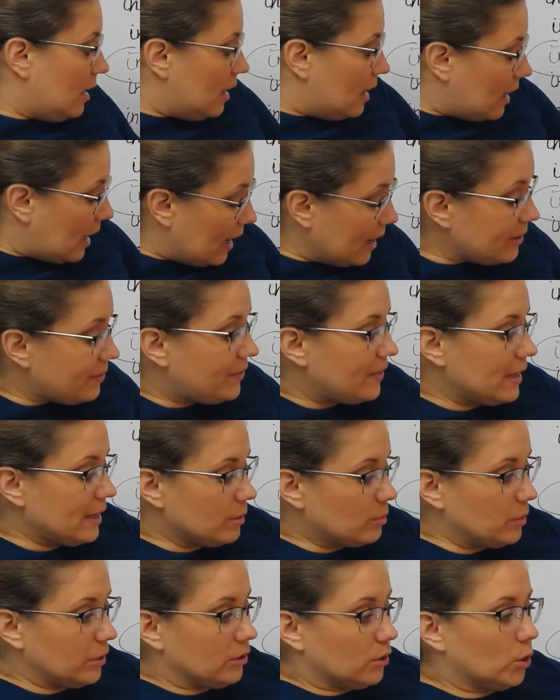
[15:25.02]
I
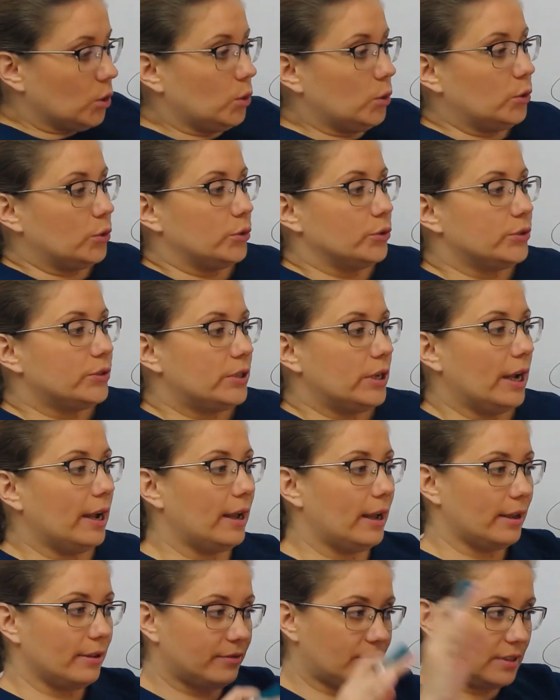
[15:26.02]
think because
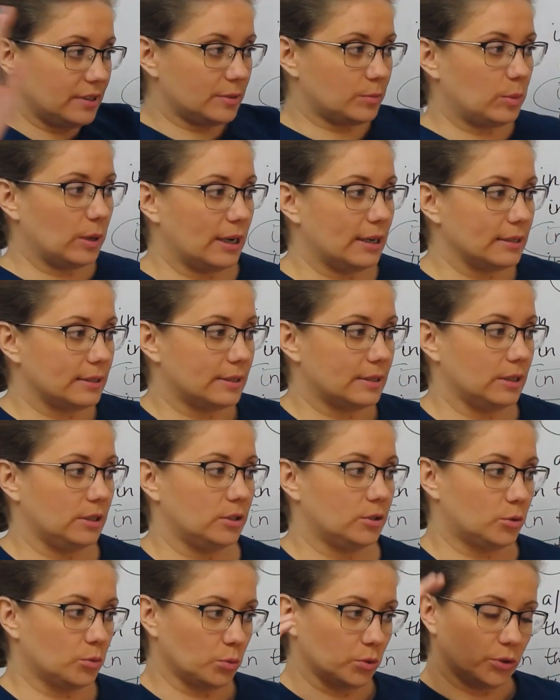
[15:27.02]
these
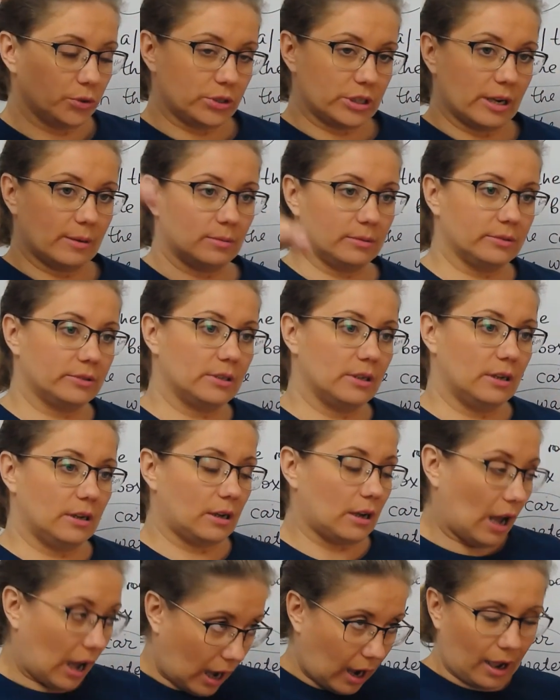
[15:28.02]
buses were
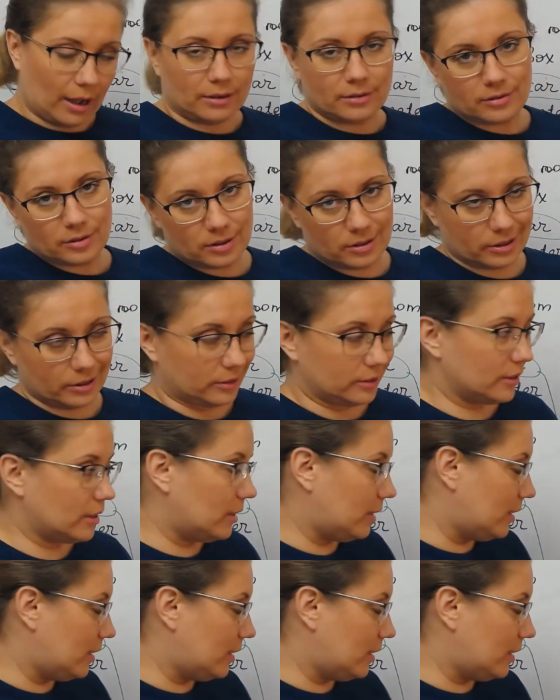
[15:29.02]
are still